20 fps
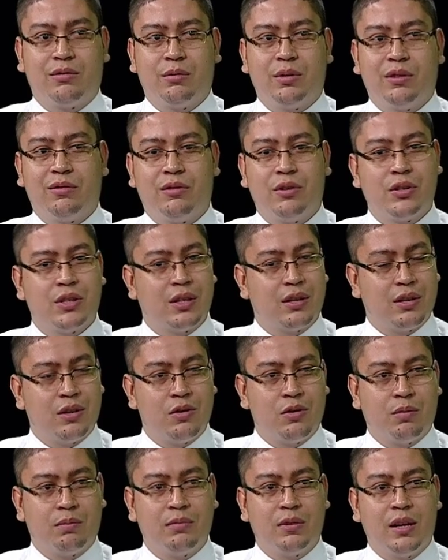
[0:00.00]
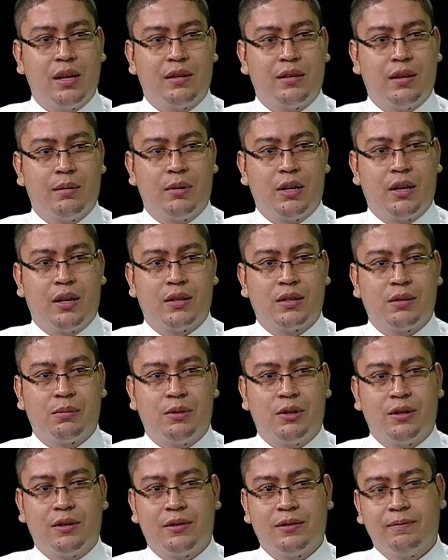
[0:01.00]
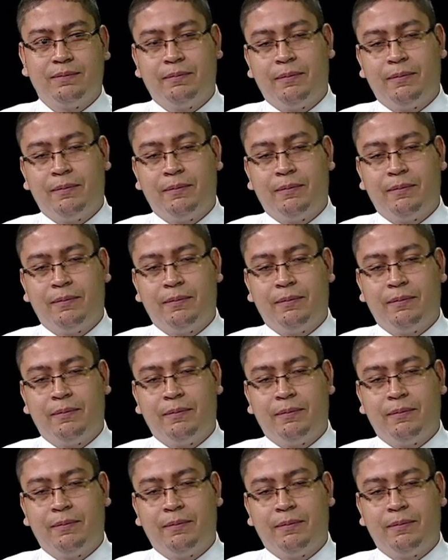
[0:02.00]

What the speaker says: we've recently opened LETEM last month.